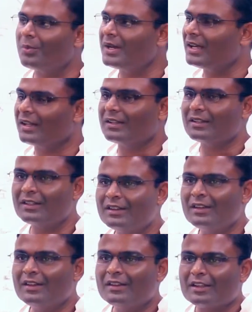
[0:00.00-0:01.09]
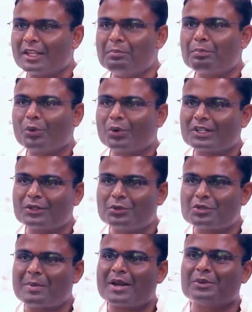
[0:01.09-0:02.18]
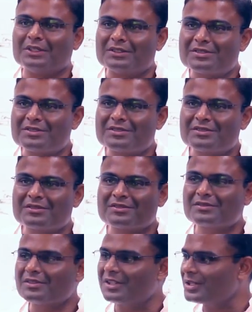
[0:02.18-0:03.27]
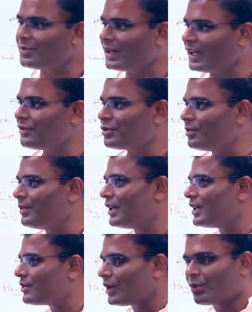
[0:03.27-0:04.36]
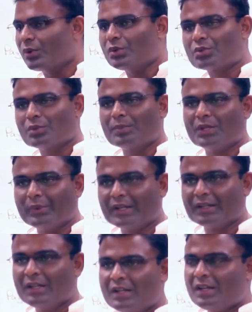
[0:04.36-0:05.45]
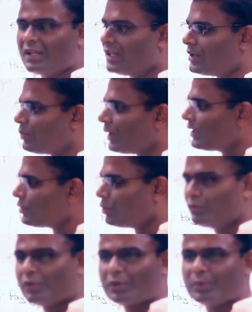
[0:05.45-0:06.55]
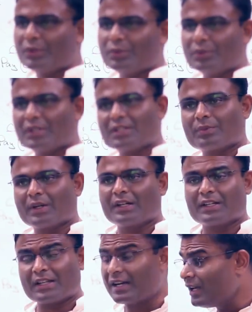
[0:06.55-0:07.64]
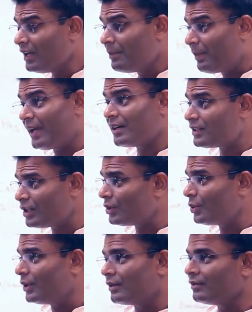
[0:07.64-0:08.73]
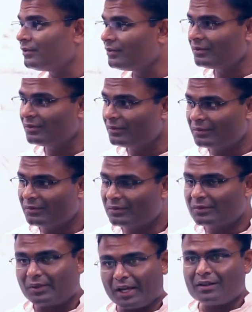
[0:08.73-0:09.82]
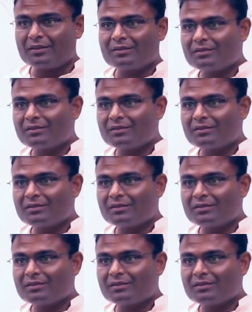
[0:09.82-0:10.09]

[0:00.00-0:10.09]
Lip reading: many other imported user manuals. Here's what life should be. Here's what Ruwindhu should be doing. here's what is good for Ruwindhu, here's what it is, and parents included, right?